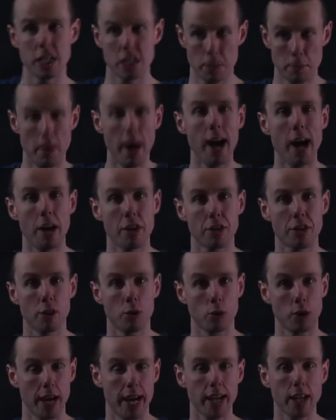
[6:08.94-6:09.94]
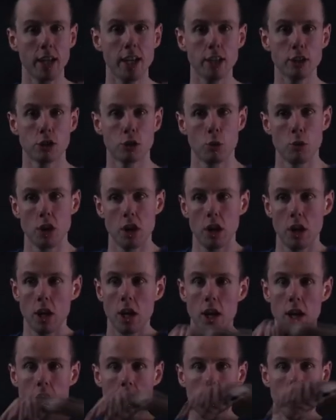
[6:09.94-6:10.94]
the path. Okay, so
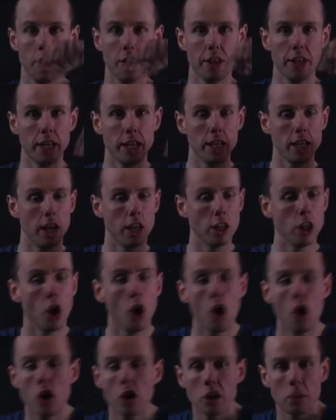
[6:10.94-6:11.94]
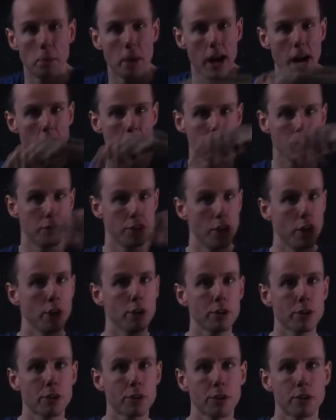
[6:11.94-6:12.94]
along the path of the
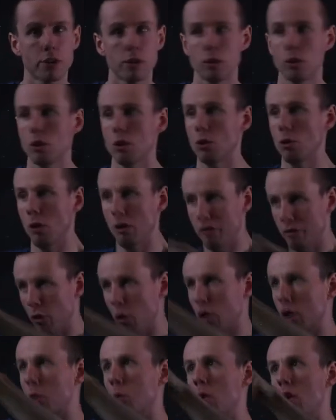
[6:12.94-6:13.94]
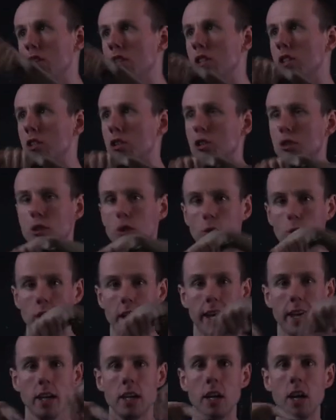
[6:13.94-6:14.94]
Earth, you have 4 coordinates,
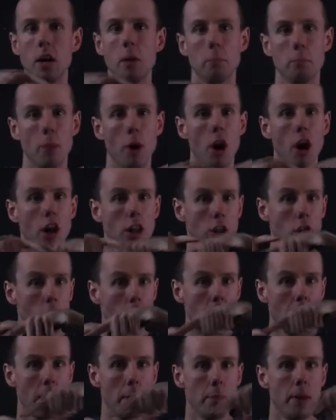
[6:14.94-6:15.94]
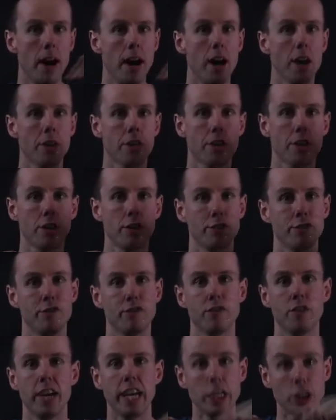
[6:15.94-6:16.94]
okay? But along that path,
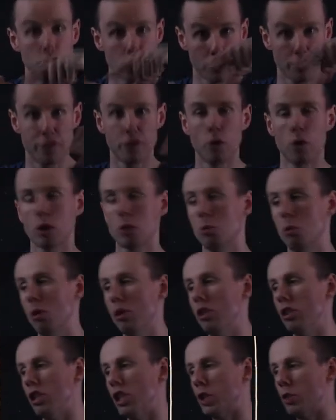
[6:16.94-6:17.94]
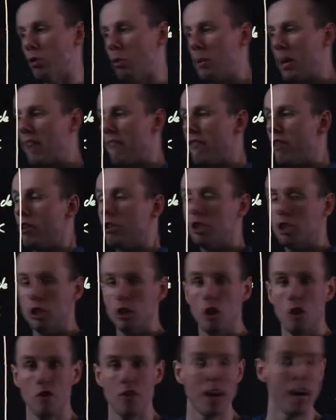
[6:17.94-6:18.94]
each of the 4 coordinates will be a function
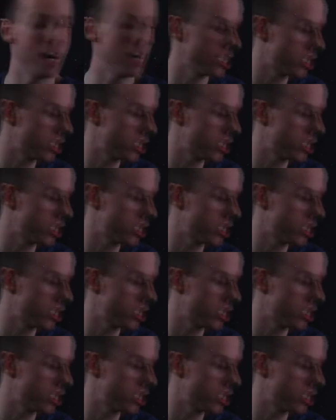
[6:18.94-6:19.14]
of that